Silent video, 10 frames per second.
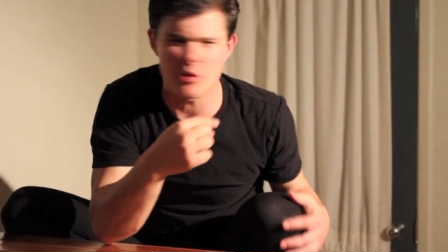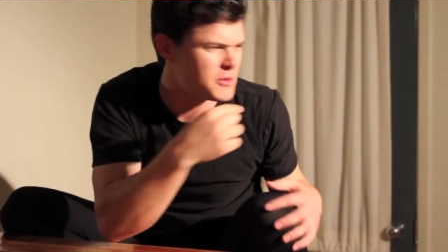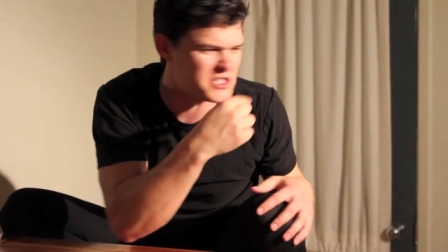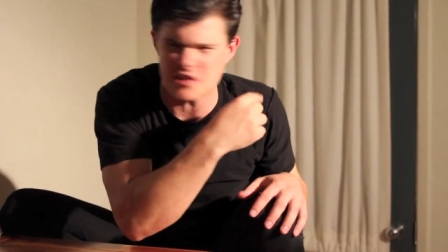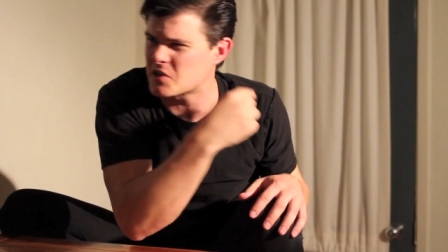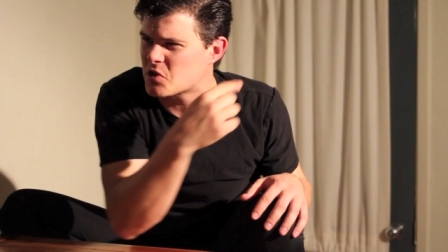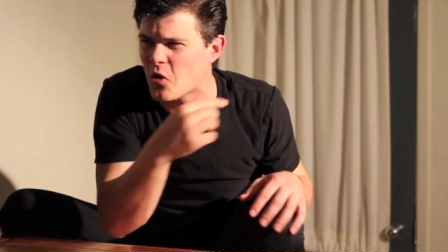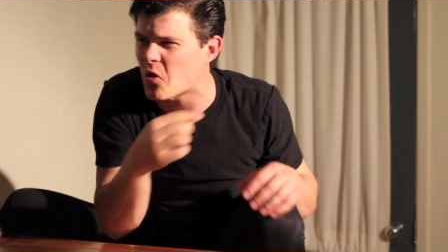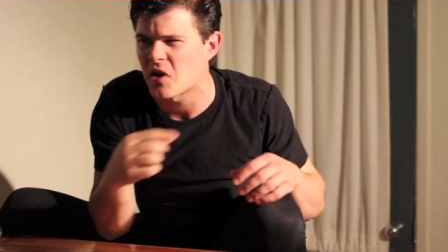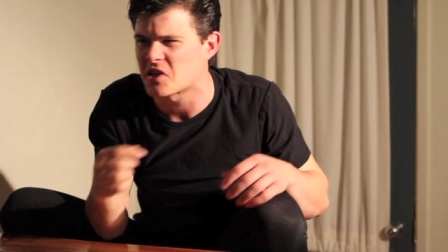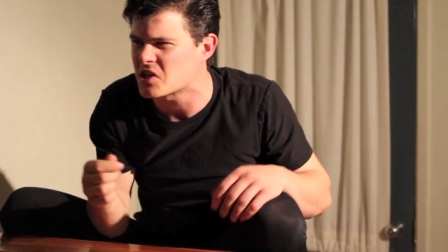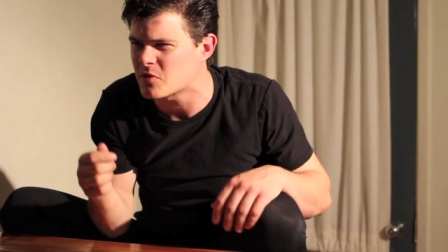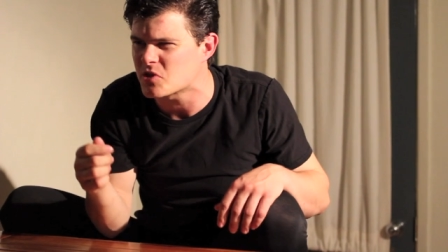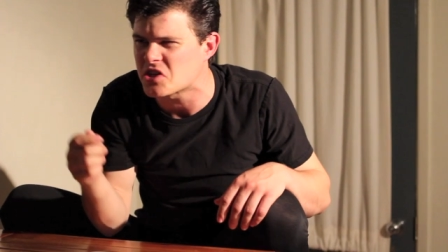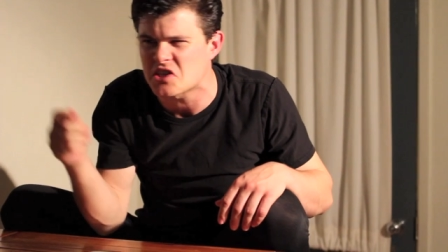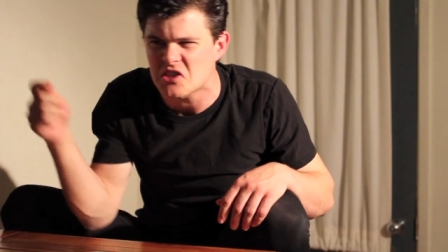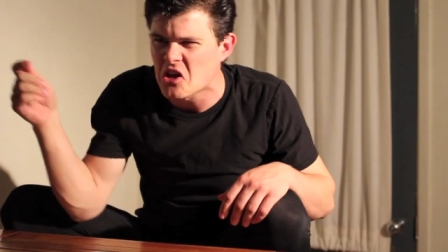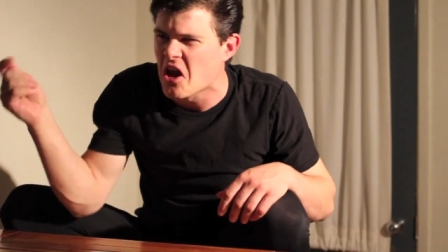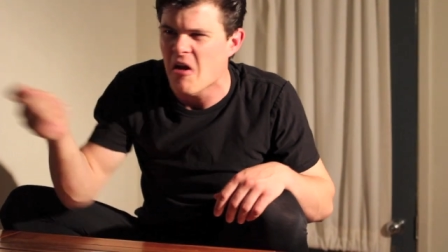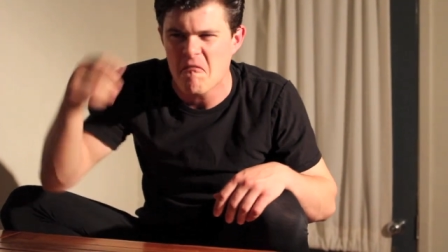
Someone's at the door and you just...